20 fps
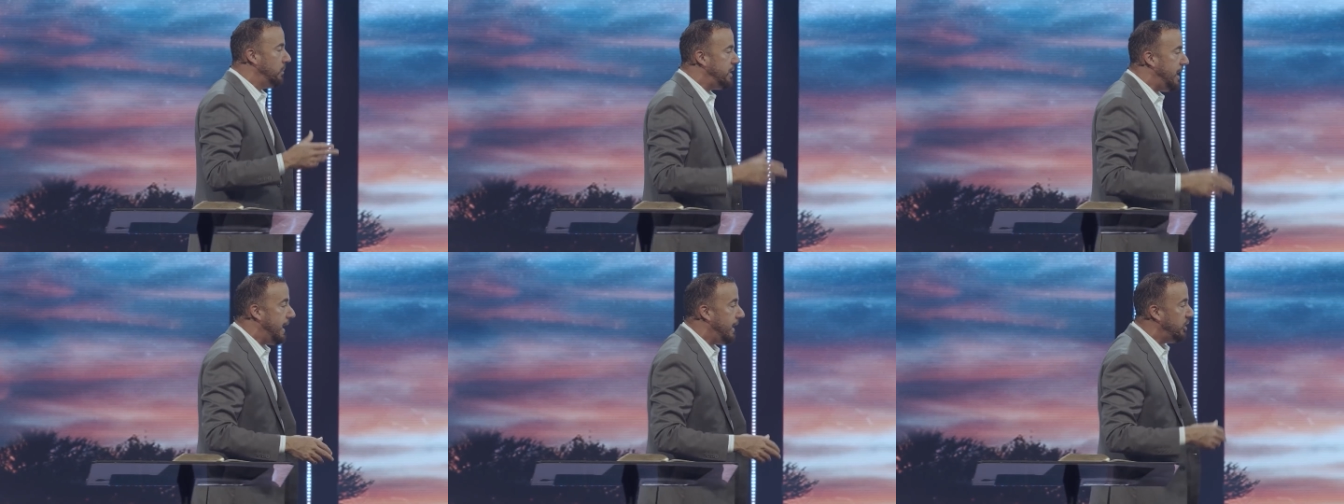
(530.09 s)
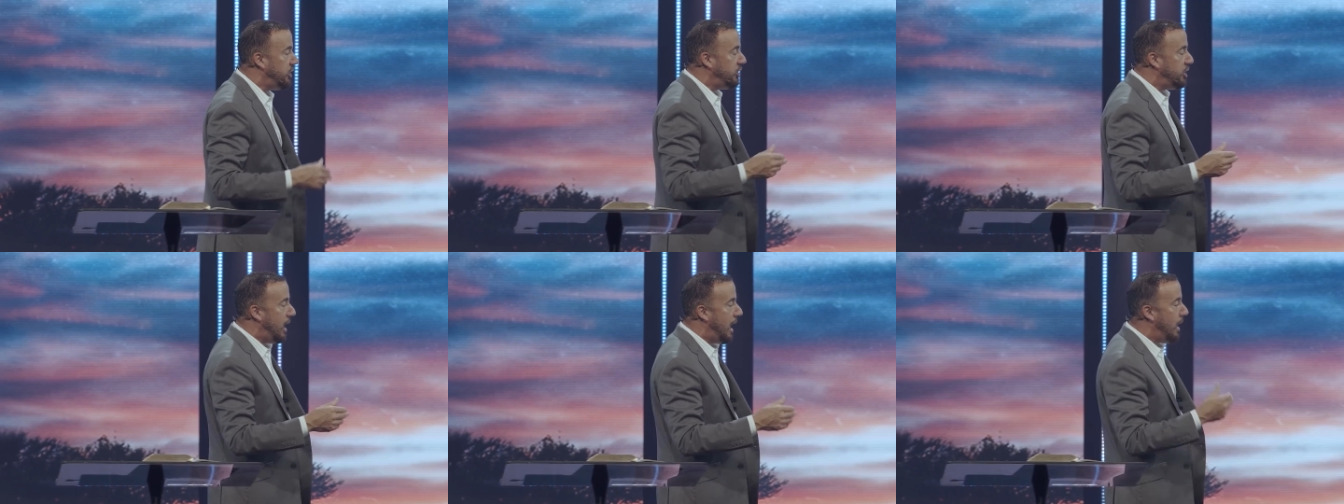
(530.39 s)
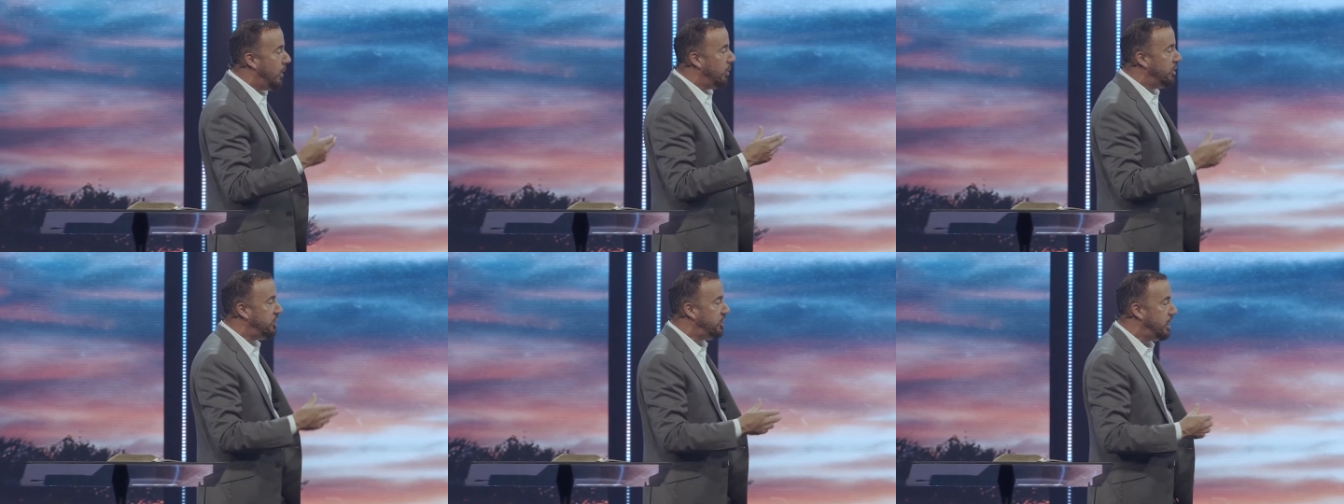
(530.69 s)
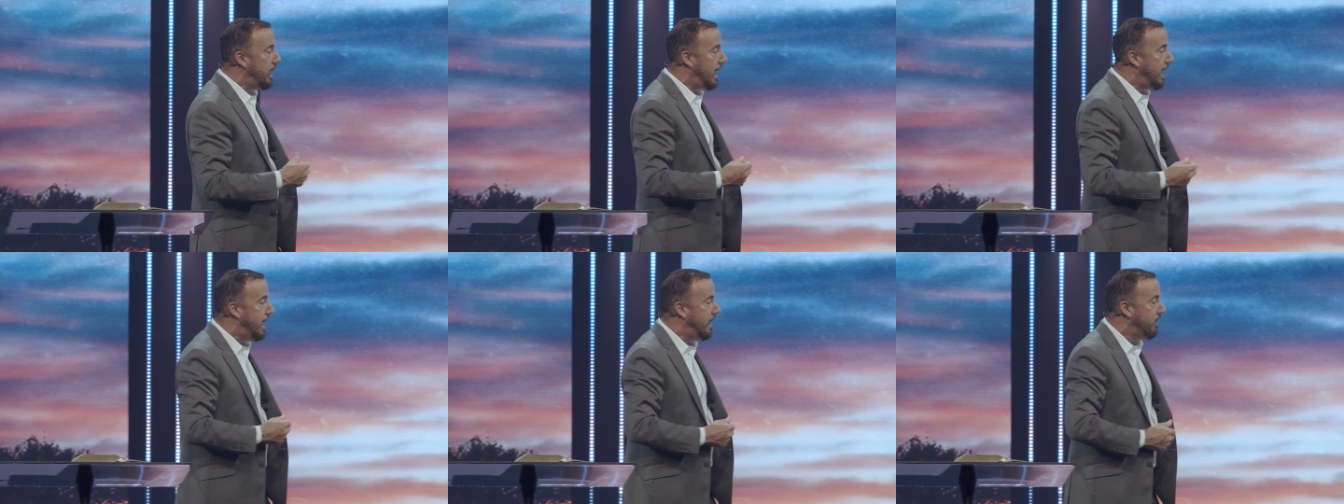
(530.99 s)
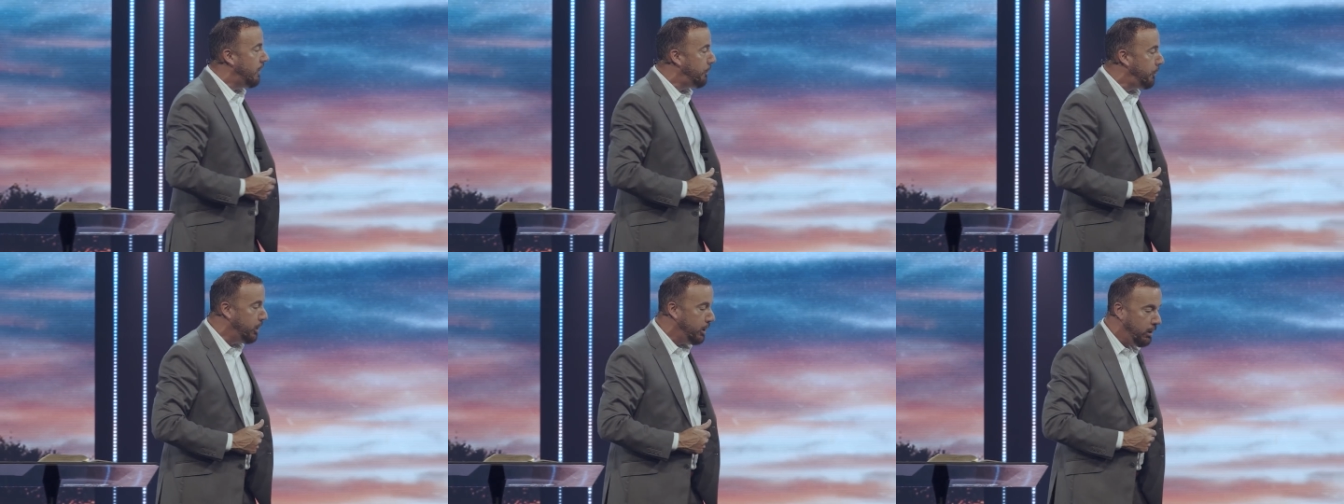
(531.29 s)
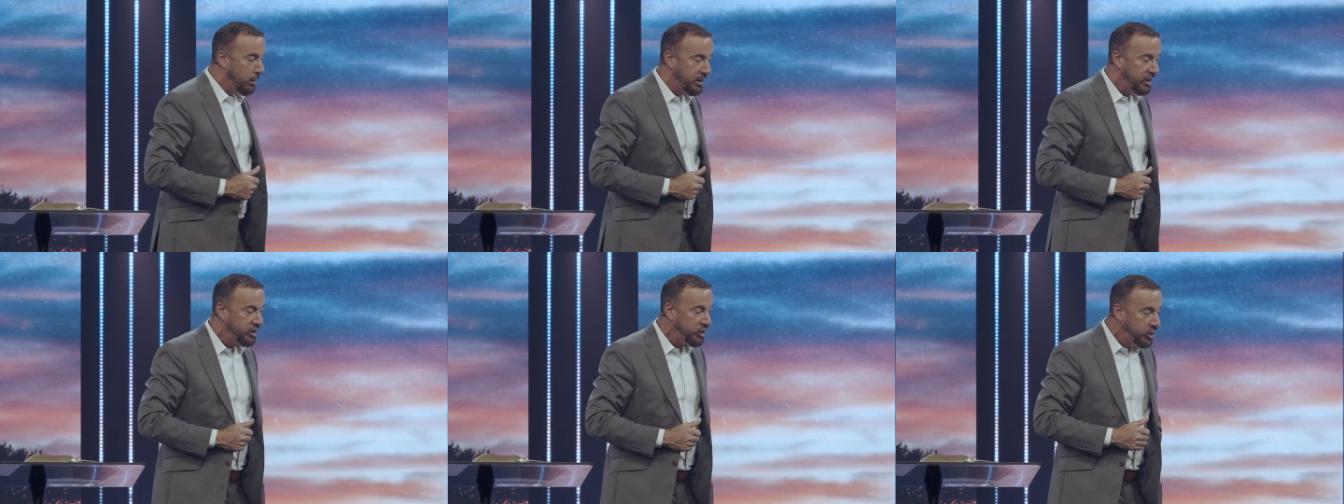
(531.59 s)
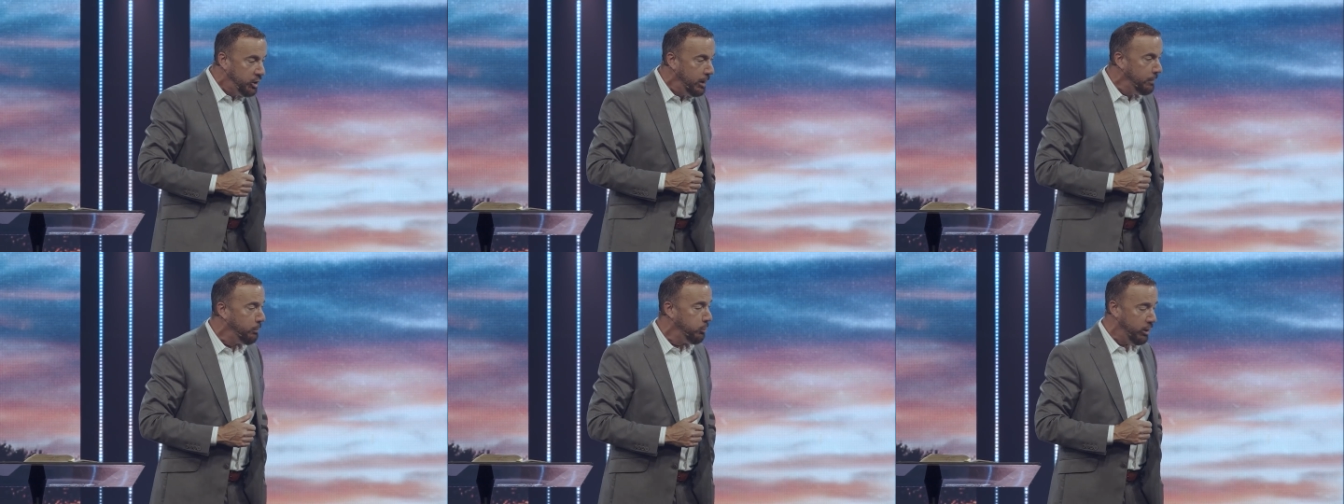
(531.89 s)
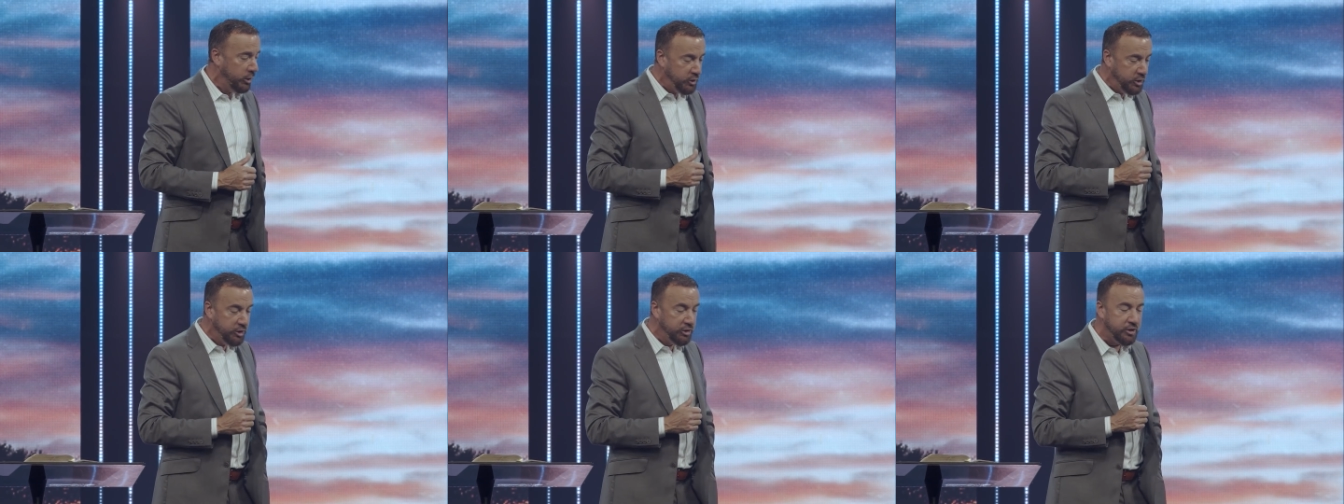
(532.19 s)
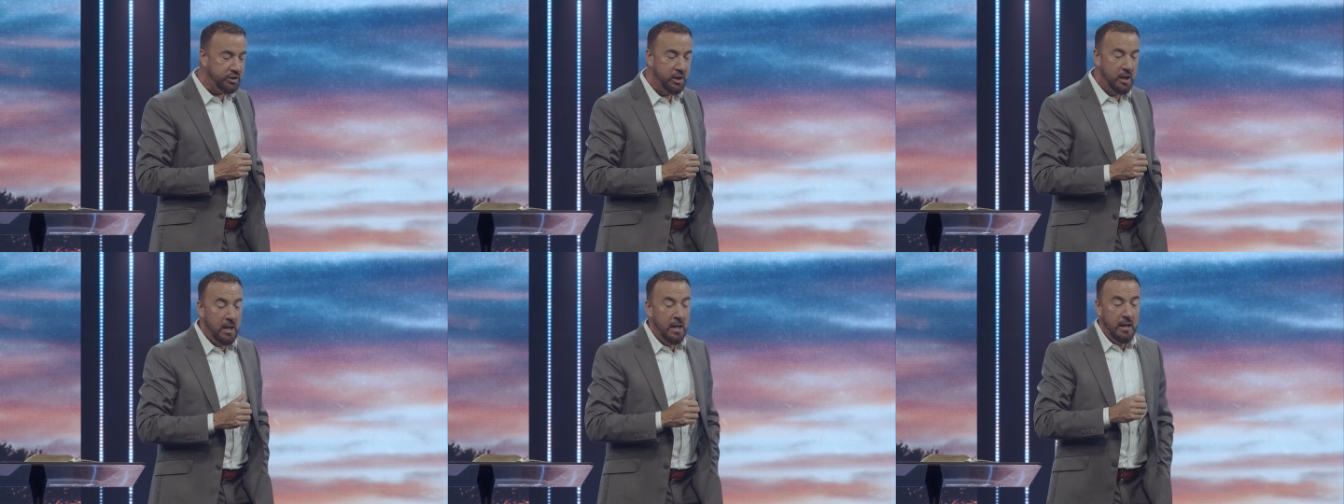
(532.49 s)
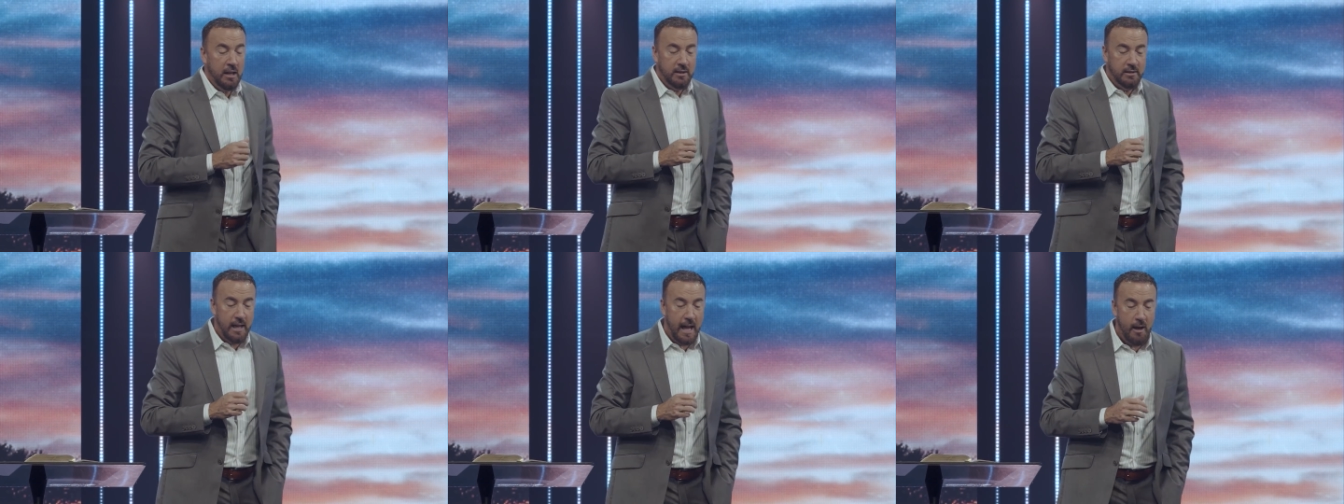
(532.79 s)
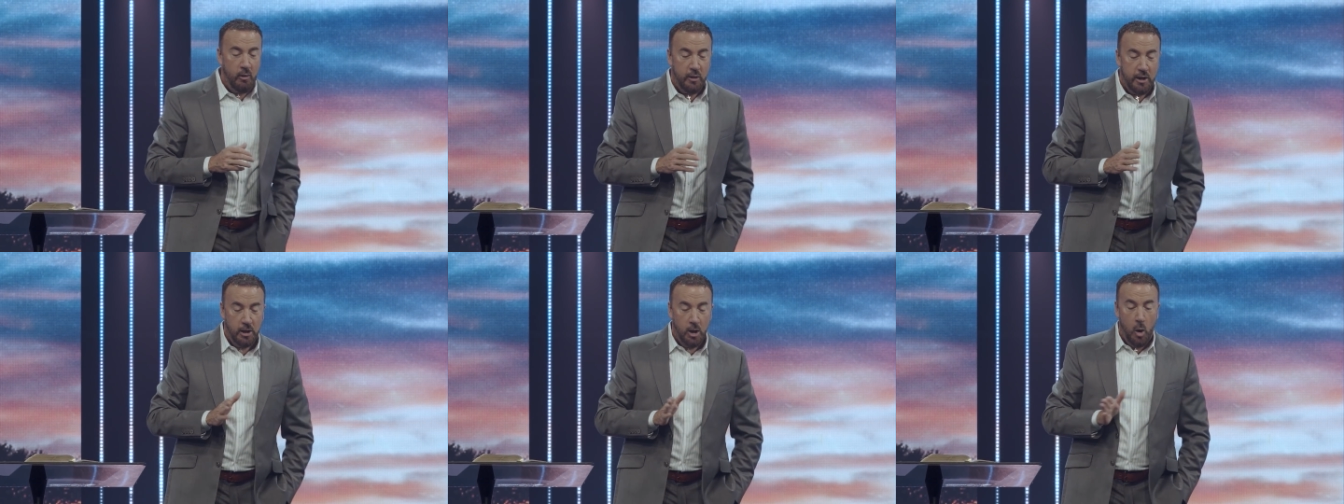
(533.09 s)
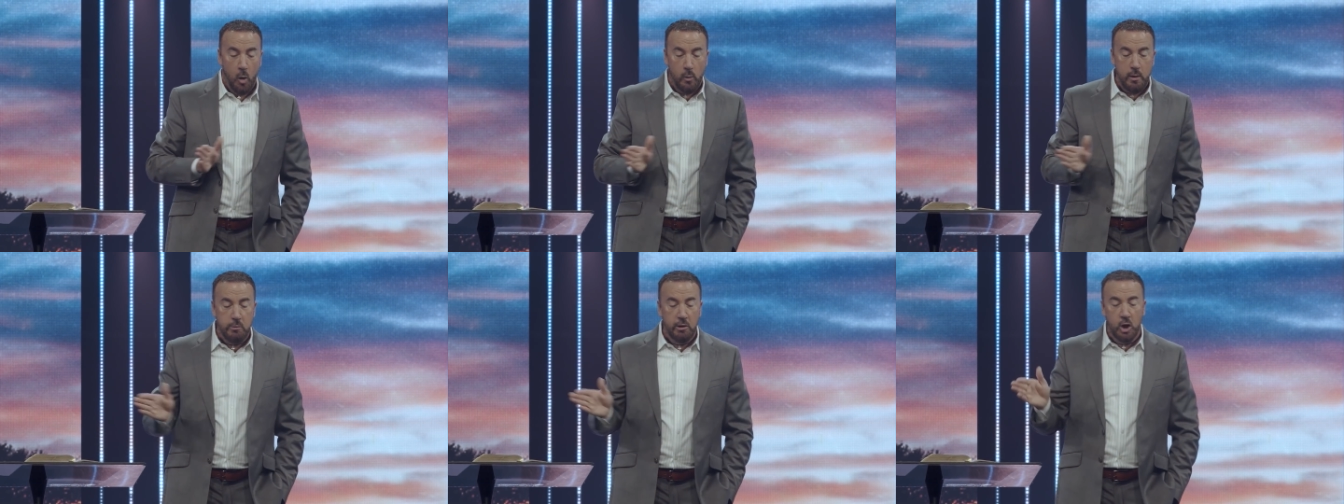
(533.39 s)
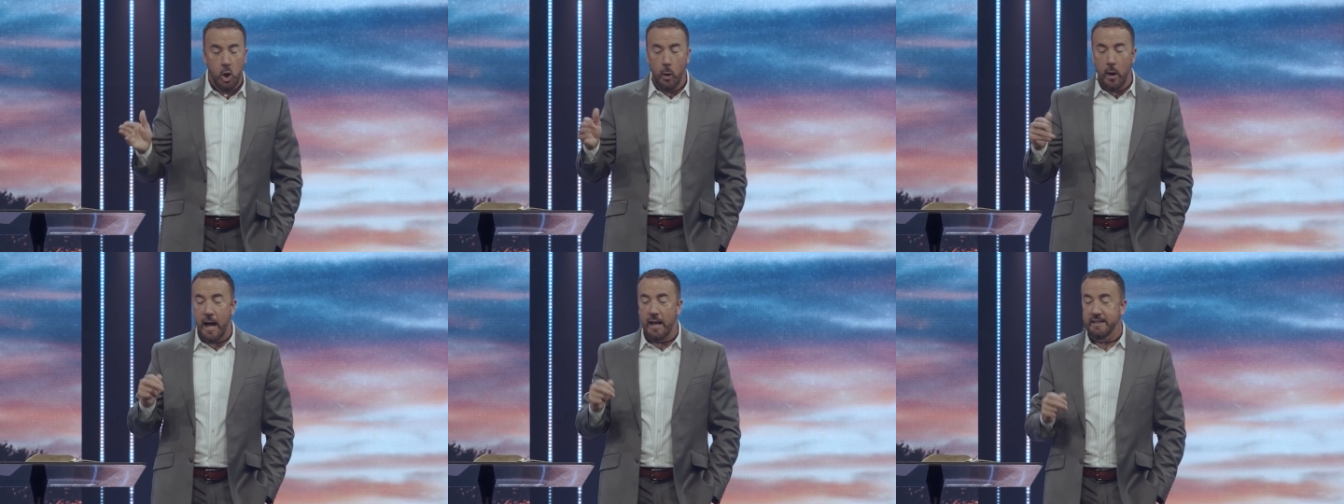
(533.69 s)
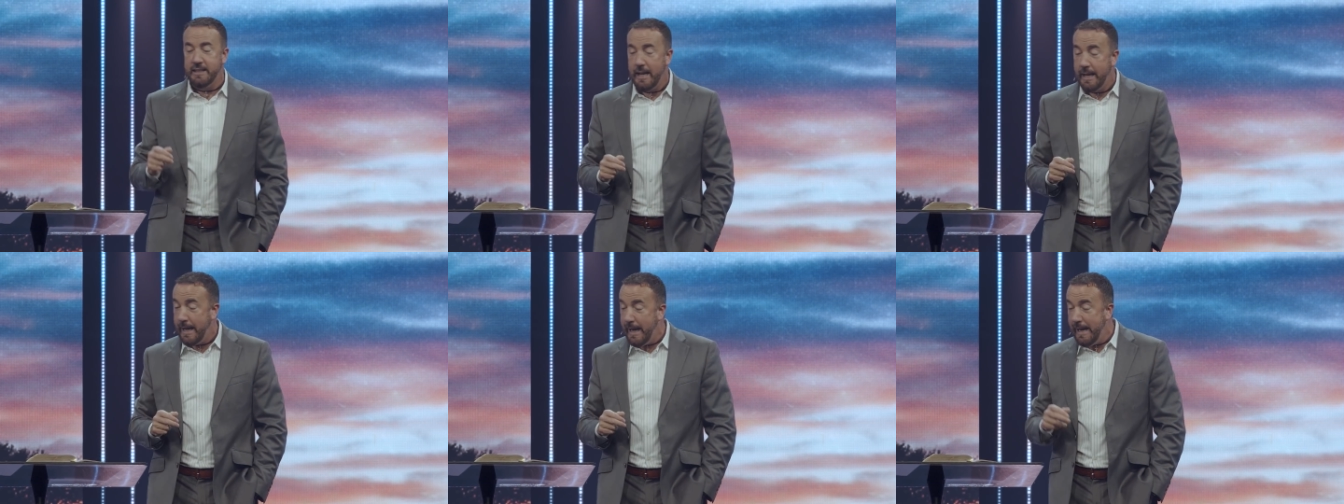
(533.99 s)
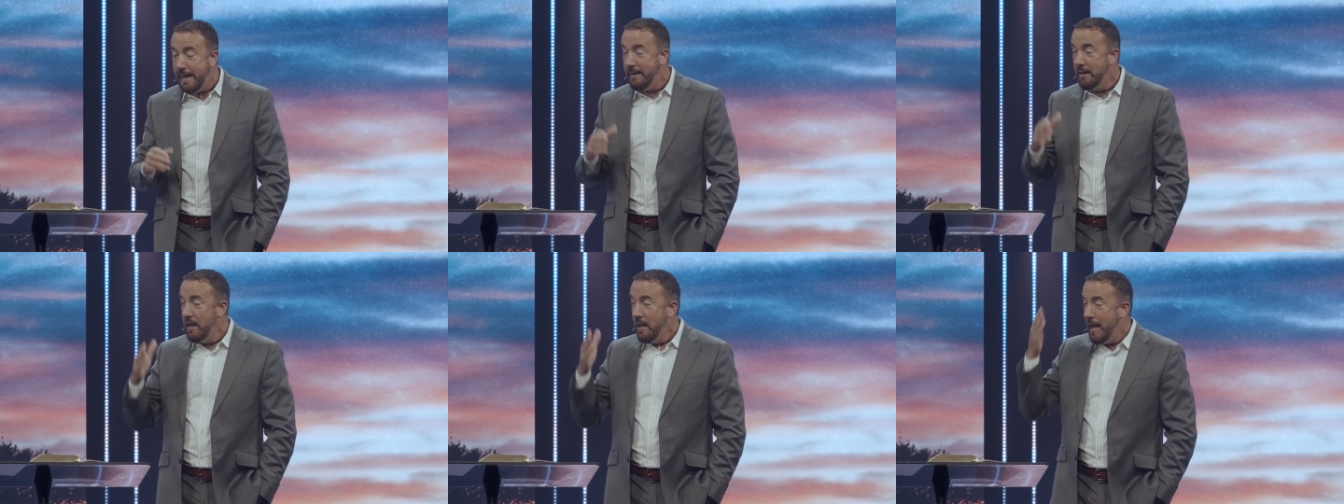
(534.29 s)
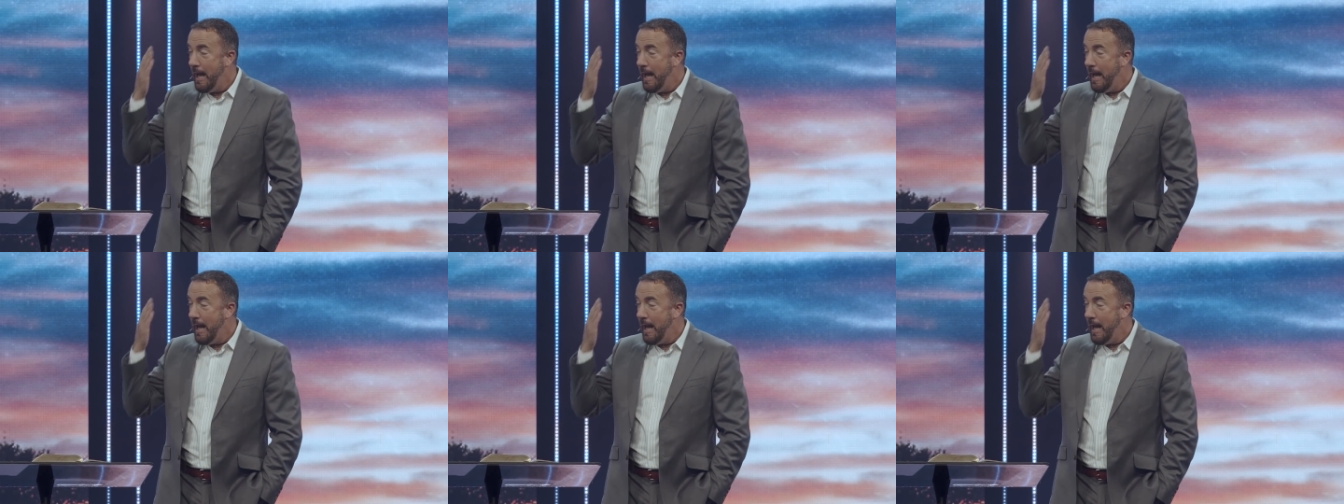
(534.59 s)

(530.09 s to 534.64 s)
take a shower, shave, and put on his good britches that, you know, we would go out to eat.